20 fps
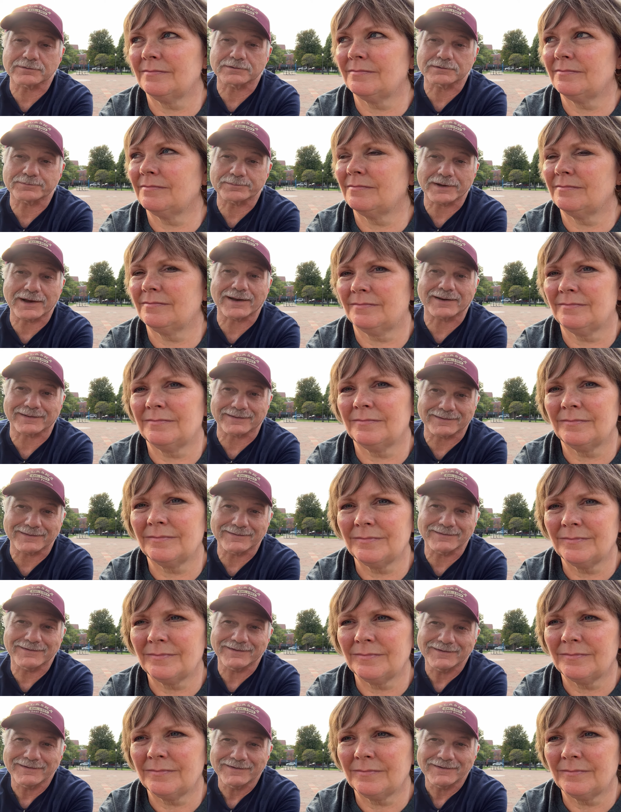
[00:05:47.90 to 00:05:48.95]
Speaker 1: his body,
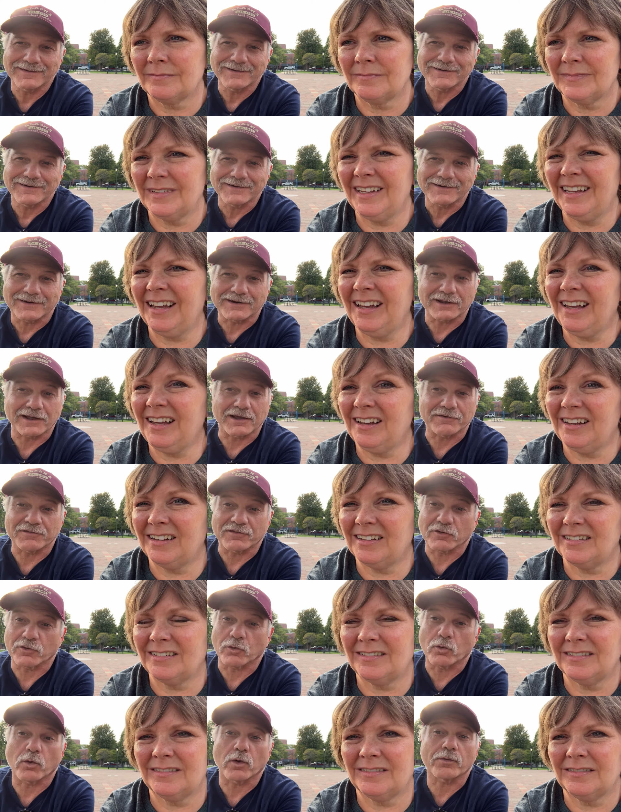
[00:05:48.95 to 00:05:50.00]
yeah. and
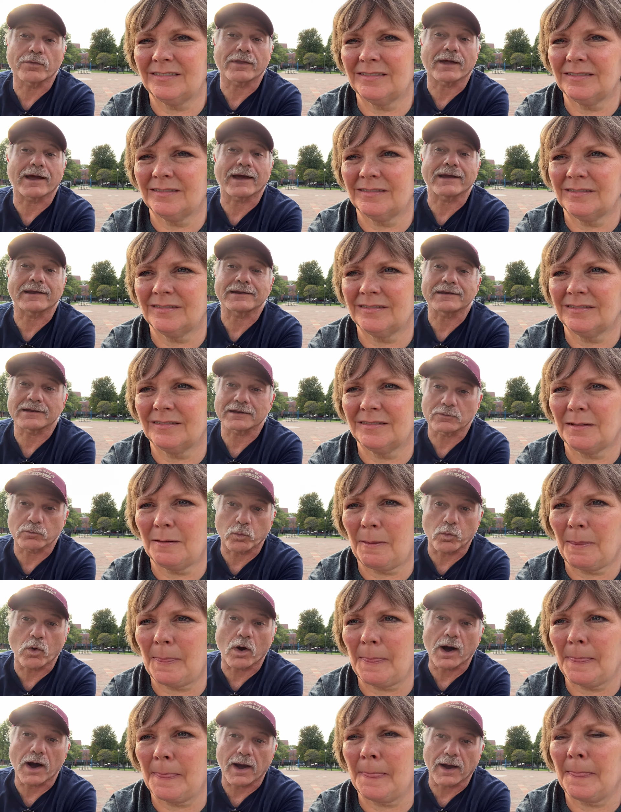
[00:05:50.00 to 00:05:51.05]
the I did
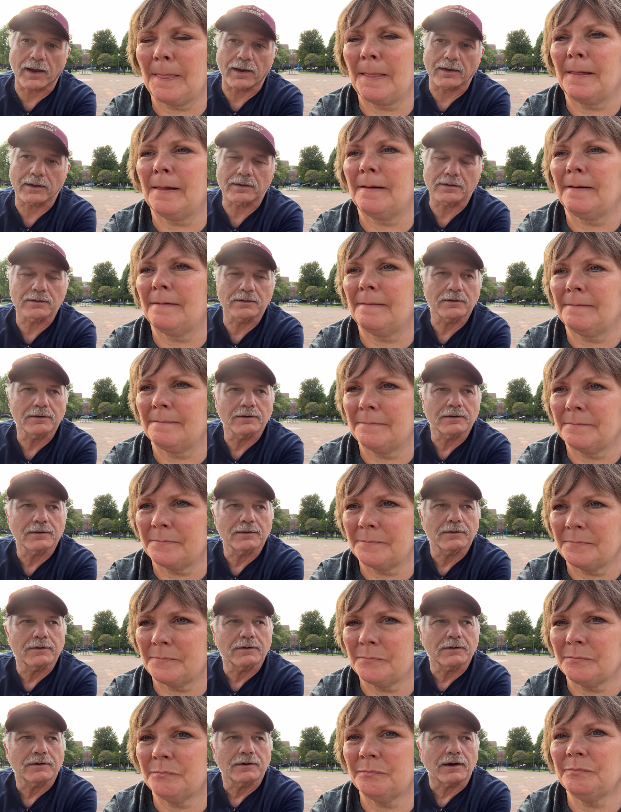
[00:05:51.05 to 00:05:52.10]
why. Mm
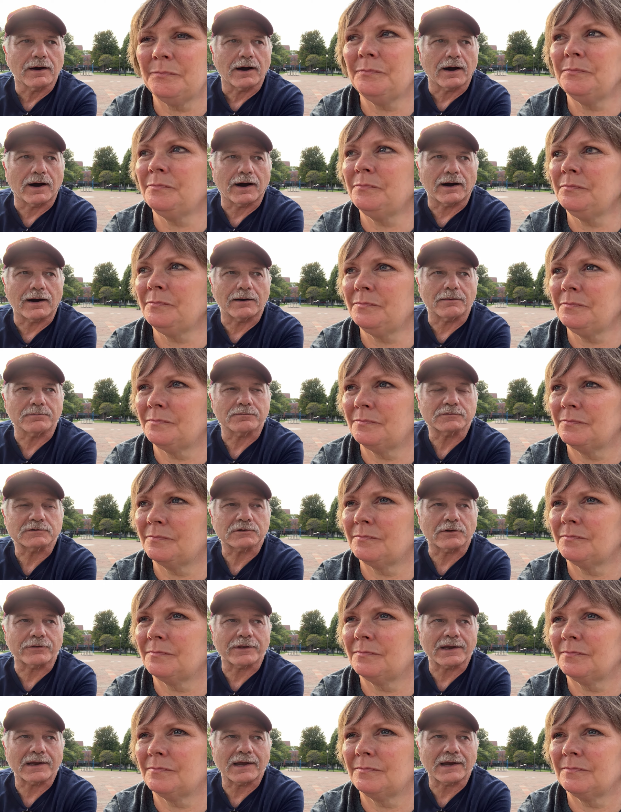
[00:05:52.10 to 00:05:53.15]
-hmm. um, so
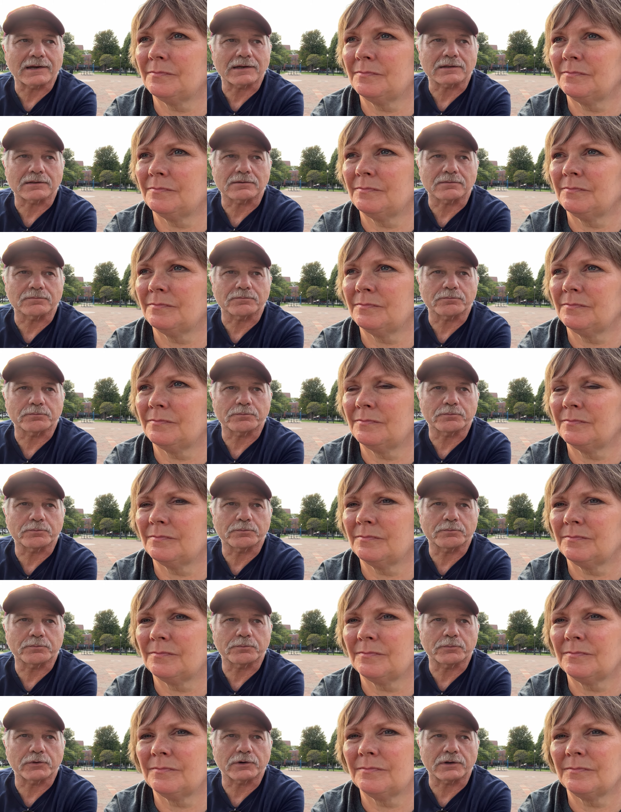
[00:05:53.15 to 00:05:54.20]
they had to
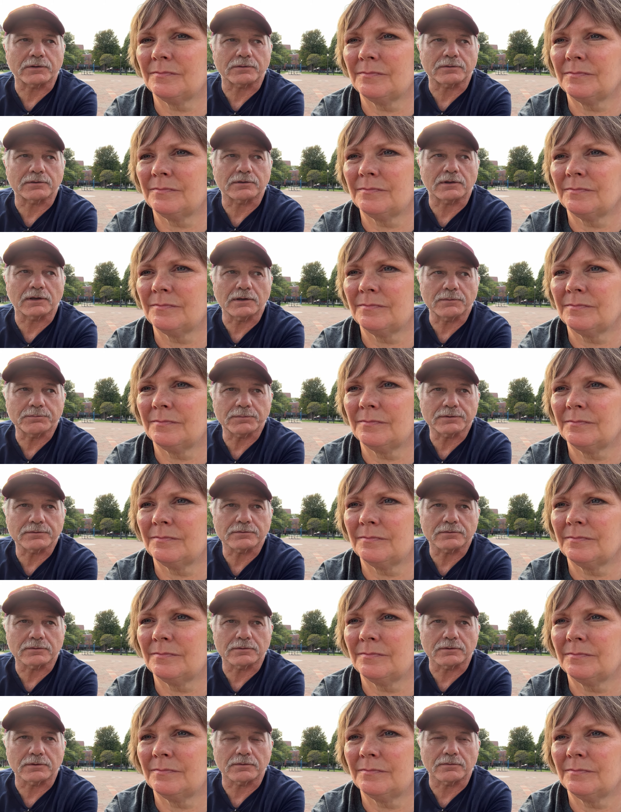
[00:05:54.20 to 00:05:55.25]
put it deep,
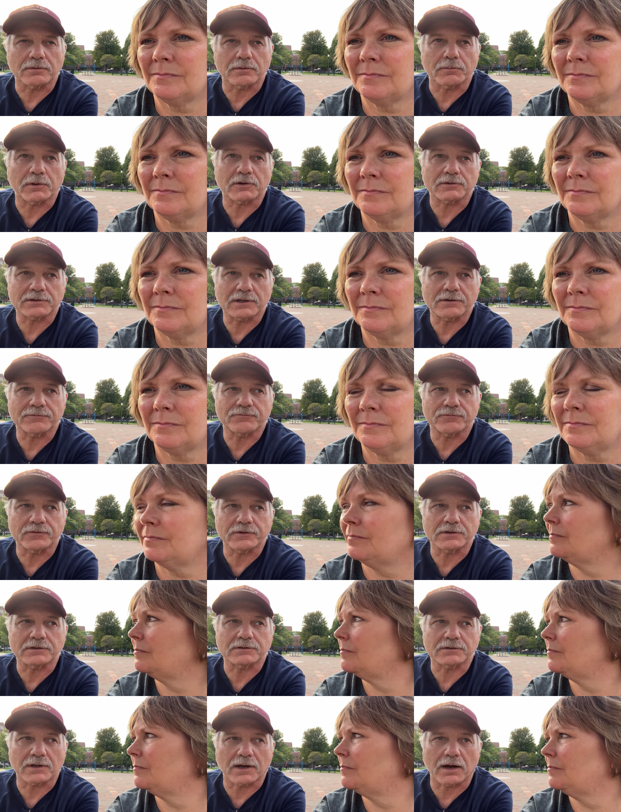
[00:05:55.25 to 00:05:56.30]
about ten
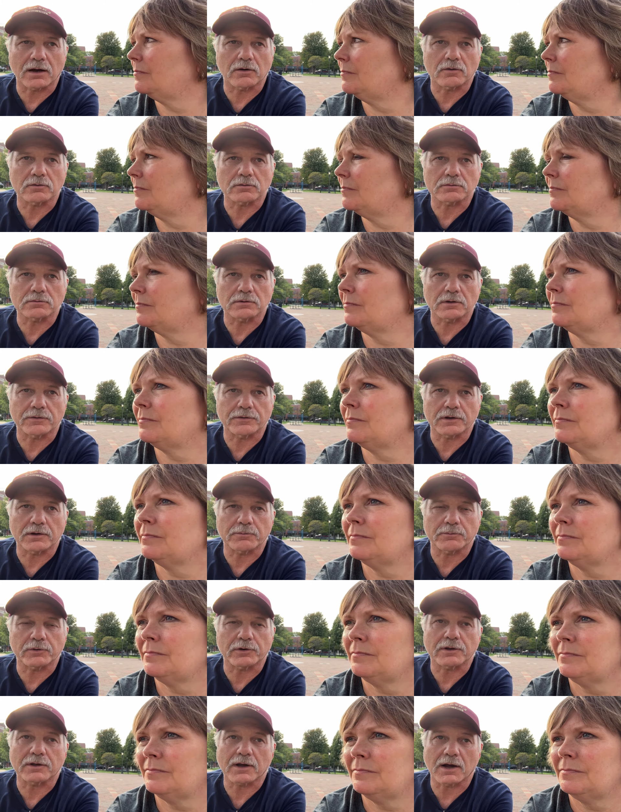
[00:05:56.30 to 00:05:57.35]
feet down, and they
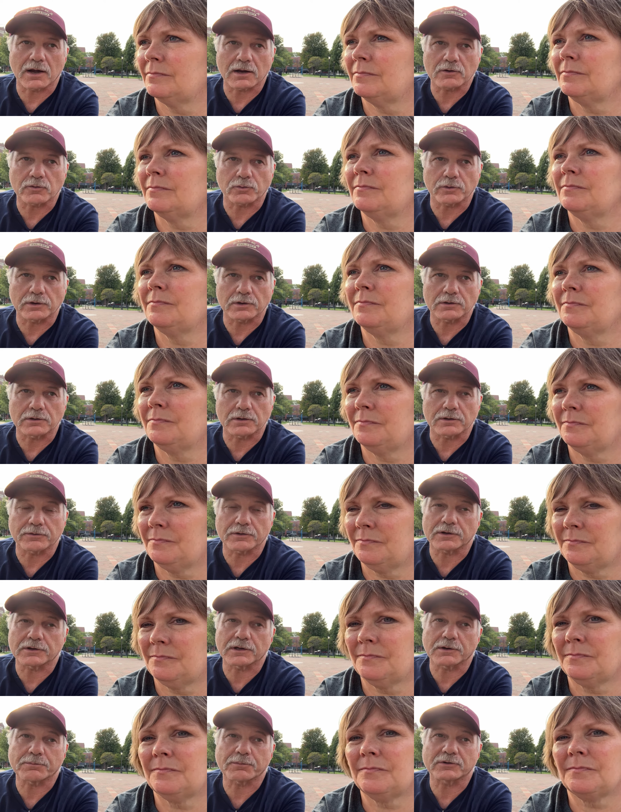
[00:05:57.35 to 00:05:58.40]
put concrete, and
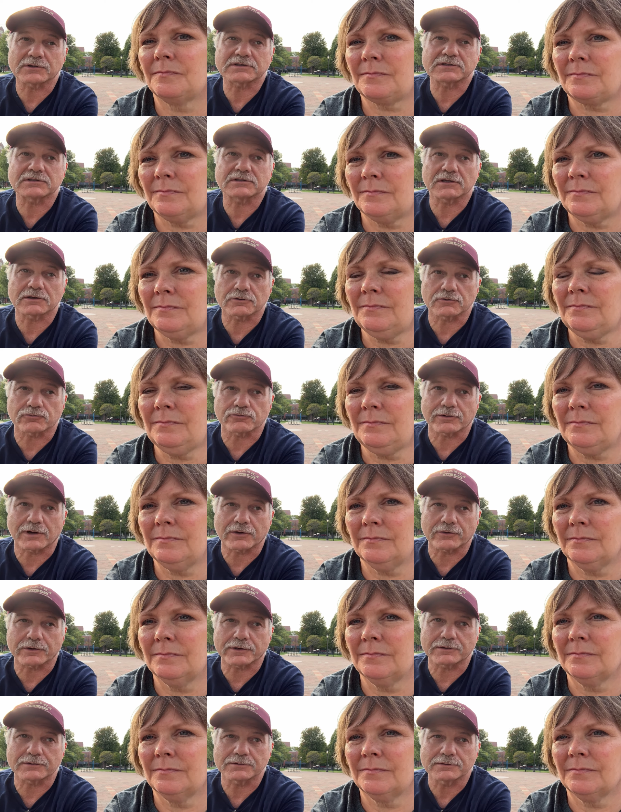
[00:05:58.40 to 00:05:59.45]
then they put steel
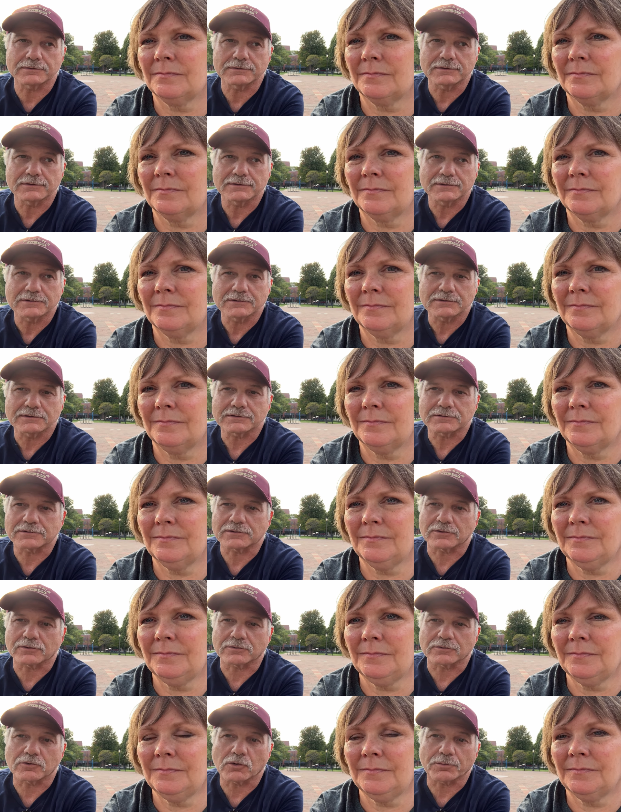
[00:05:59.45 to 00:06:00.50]
around it, so mm
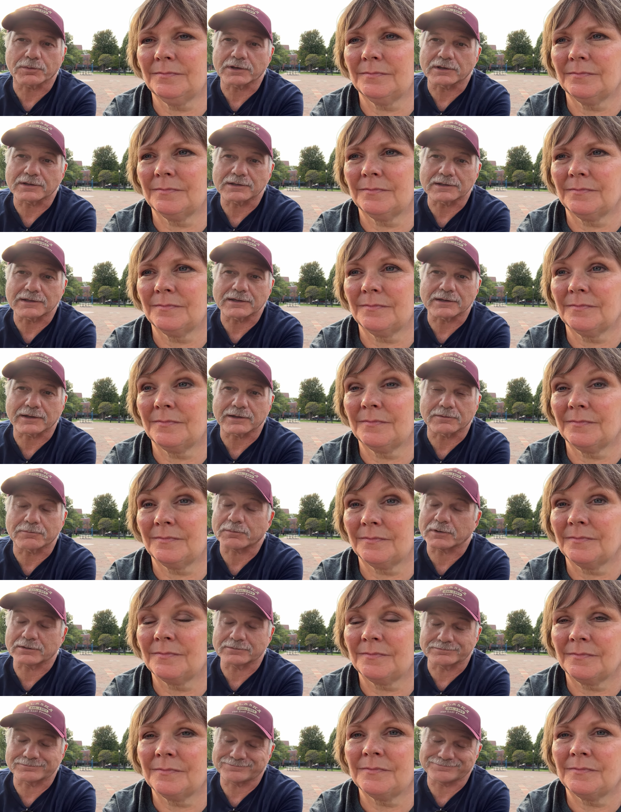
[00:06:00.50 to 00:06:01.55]
-hmm. nobody can get it.
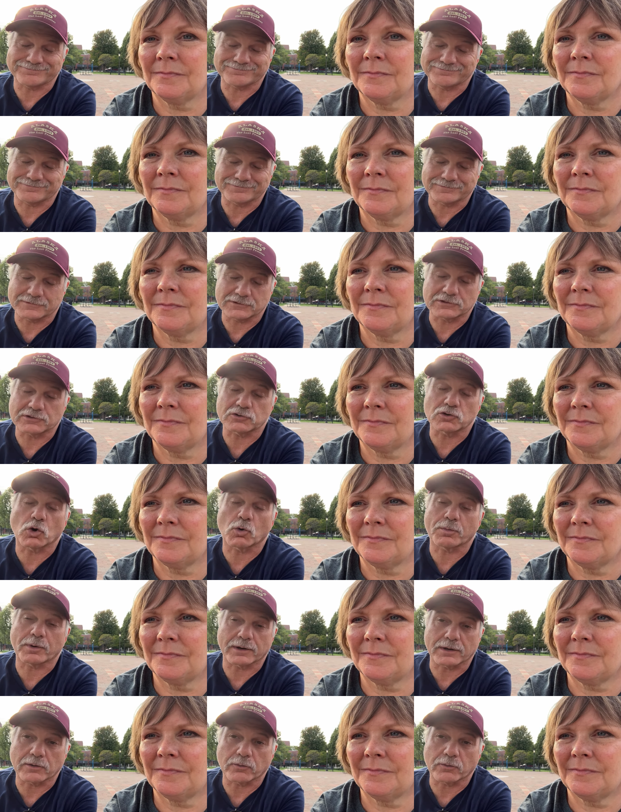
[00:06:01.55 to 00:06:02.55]
But there's nobody